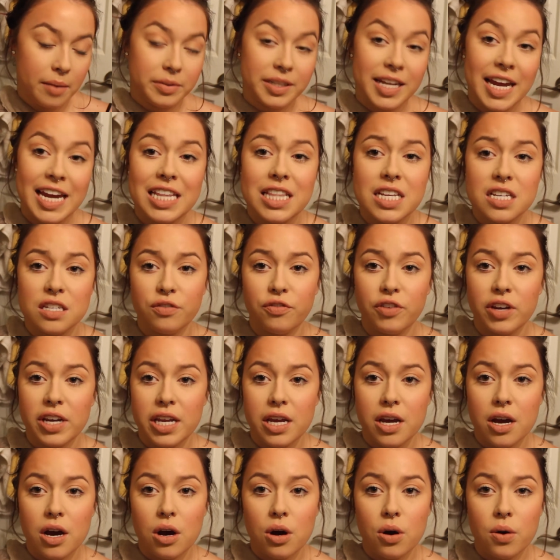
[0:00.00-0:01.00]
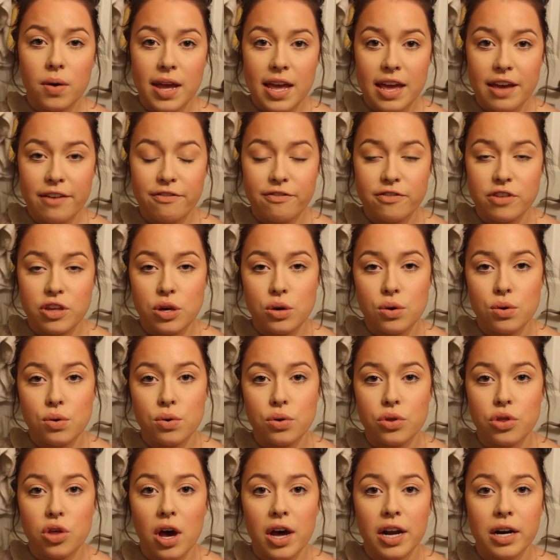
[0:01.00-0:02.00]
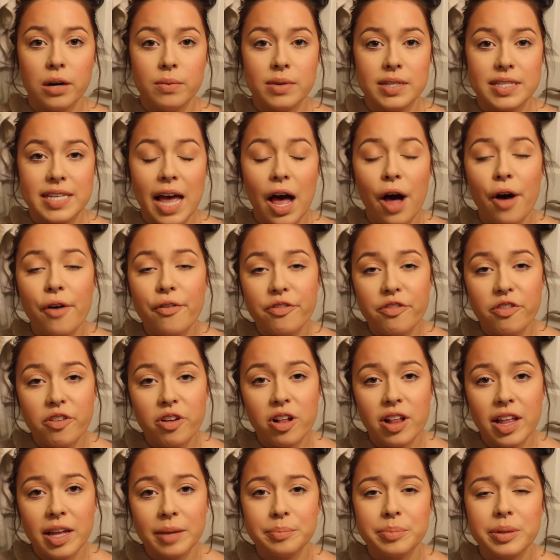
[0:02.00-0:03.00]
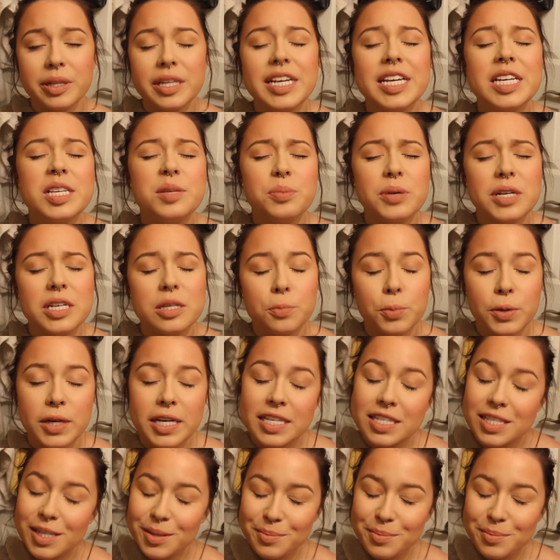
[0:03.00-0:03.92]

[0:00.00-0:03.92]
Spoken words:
like this video if you thought it was helpful, and please, please, please